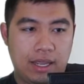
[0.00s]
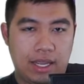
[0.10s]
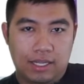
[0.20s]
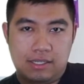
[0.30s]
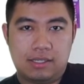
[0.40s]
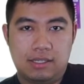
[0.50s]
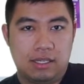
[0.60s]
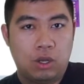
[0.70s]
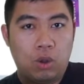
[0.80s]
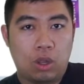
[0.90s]
it's
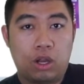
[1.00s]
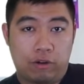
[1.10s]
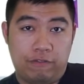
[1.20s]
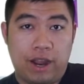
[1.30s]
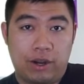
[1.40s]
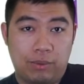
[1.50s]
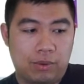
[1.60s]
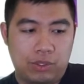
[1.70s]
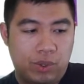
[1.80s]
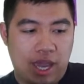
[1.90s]
no longer
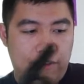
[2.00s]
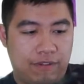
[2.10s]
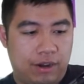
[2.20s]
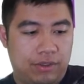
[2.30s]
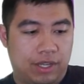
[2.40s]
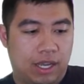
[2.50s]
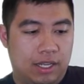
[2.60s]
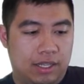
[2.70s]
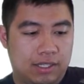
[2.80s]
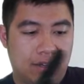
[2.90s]
fireable. You can't fire the gun
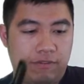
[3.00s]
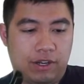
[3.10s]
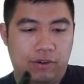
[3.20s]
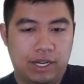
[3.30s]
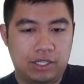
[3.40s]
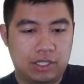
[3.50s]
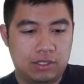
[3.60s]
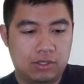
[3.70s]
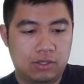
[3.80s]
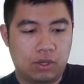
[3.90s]
in this configuration.
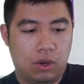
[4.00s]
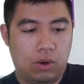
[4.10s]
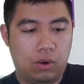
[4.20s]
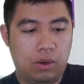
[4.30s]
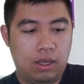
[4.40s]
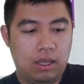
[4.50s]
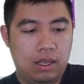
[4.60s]
So